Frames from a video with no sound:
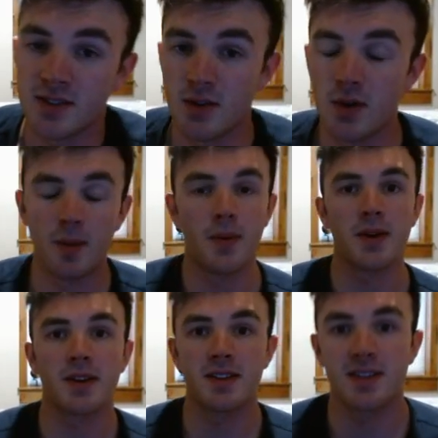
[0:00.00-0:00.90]
whole
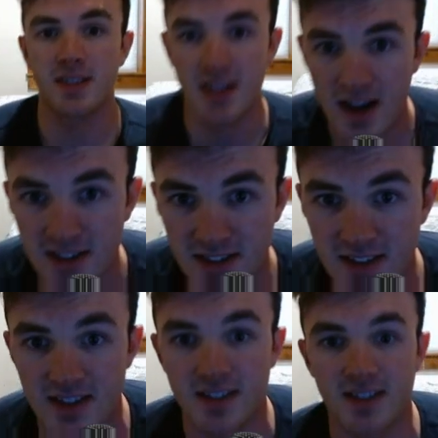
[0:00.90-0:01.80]
point of this
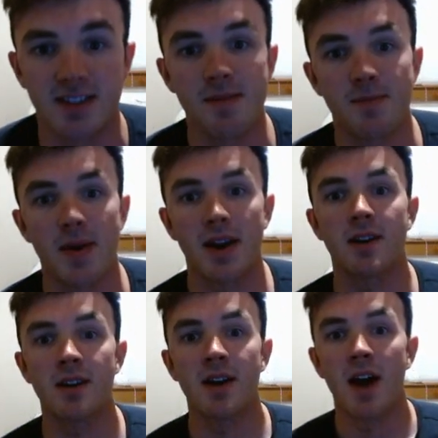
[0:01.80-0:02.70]
analysis is to get
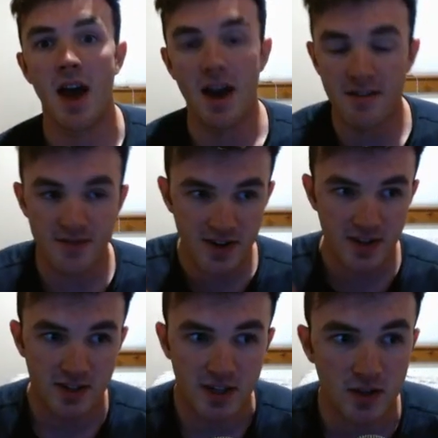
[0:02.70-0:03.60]
better every
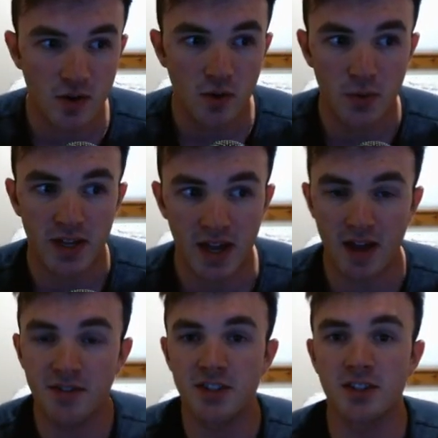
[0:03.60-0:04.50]
single week.
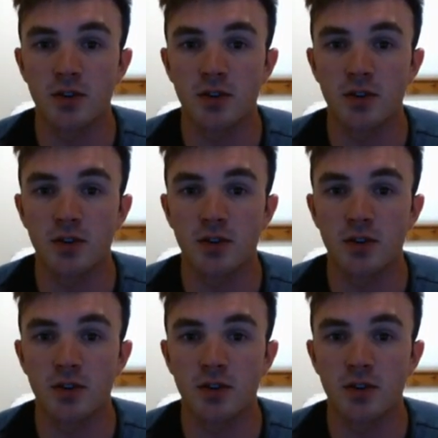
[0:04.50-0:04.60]
Every single